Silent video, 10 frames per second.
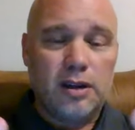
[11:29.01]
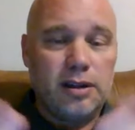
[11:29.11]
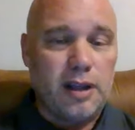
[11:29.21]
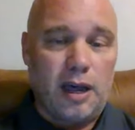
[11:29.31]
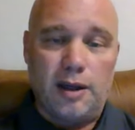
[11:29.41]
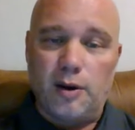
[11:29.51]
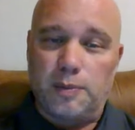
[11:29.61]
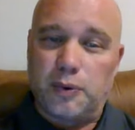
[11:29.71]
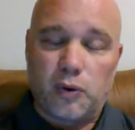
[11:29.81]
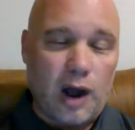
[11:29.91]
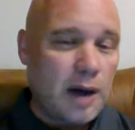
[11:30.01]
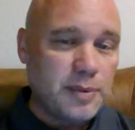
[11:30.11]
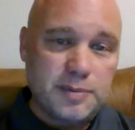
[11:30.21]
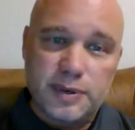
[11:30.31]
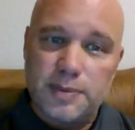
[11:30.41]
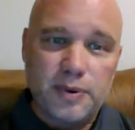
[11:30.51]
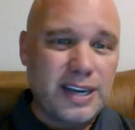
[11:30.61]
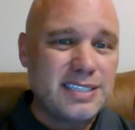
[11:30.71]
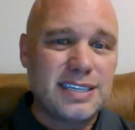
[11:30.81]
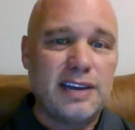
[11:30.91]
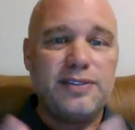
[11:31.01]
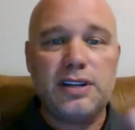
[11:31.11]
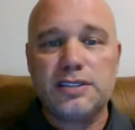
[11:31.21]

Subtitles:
He'll probably play safety